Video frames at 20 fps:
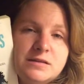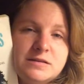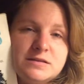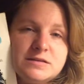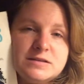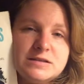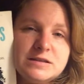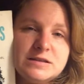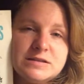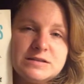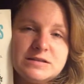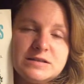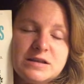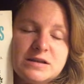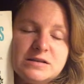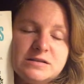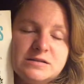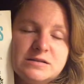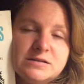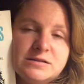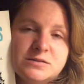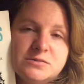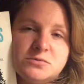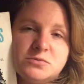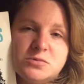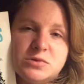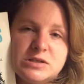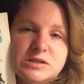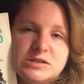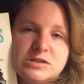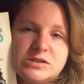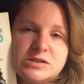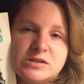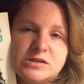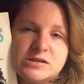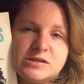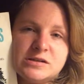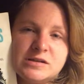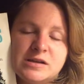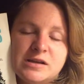The Singer's Gun,
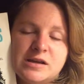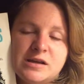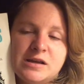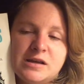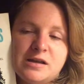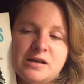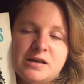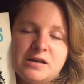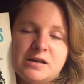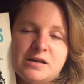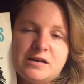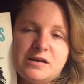which uh,